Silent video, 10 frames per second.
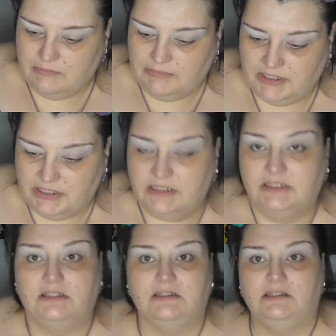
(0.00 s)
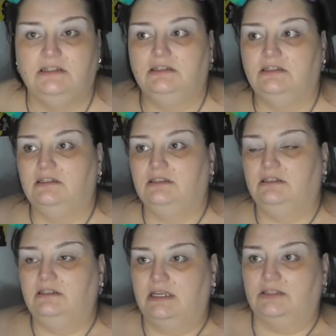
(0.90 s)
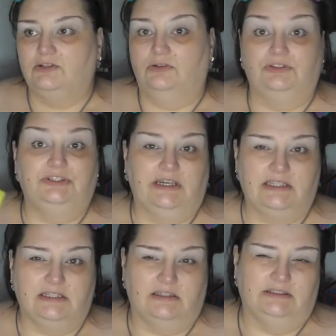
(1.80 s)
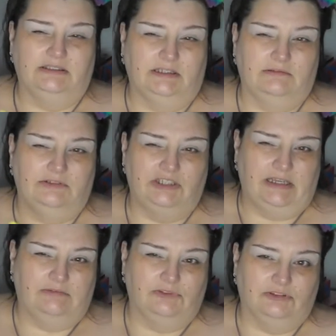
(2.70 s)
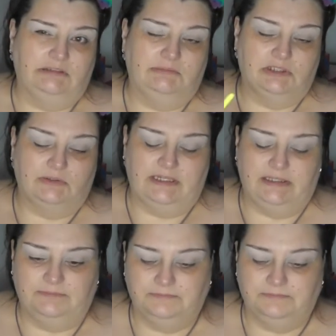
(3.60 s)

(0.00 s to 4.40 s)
because next door the nice side that don't shout and scream and swear